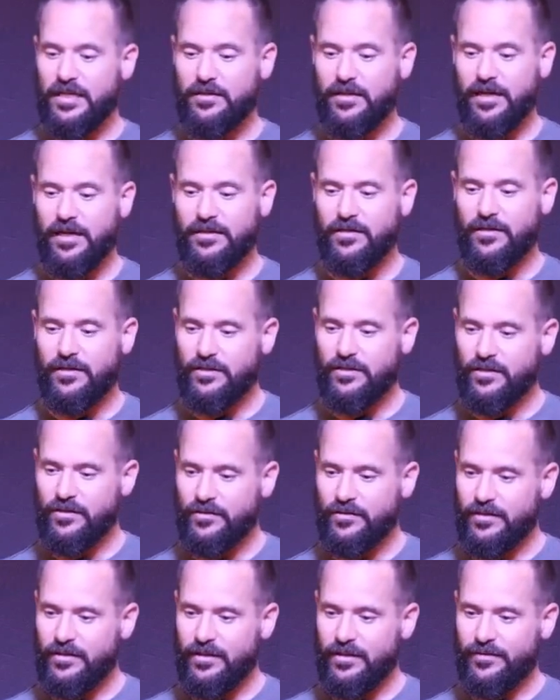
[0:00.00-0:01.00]
I,
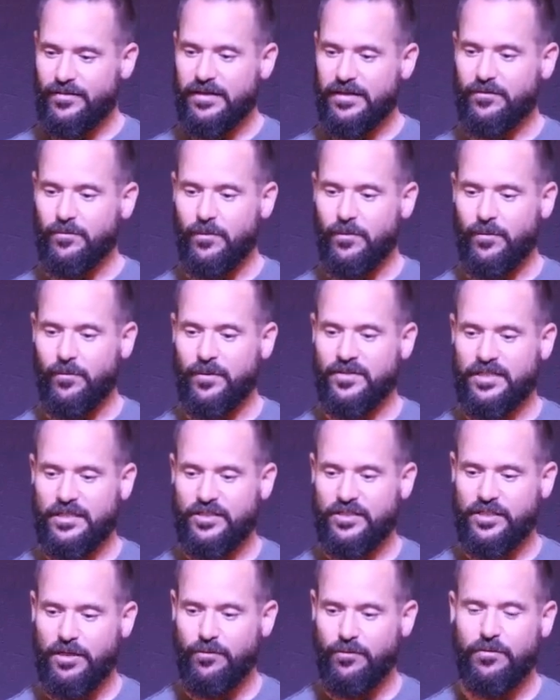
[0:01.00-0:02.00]
I think one of the ones I
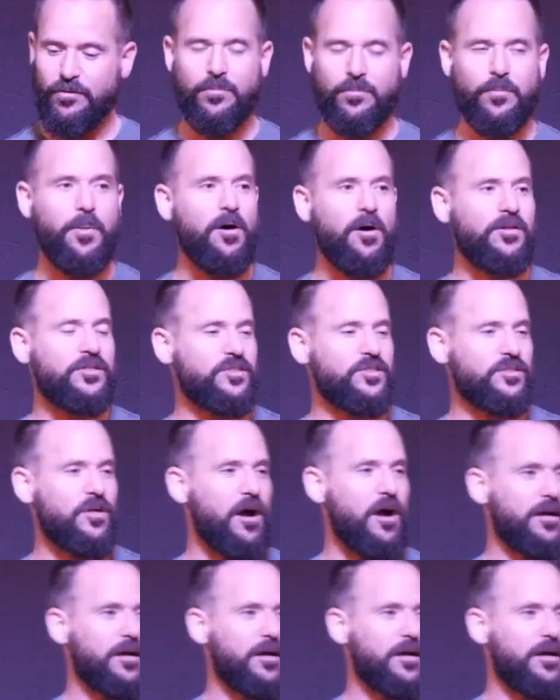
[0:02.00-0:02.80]
share with you, Paul's talking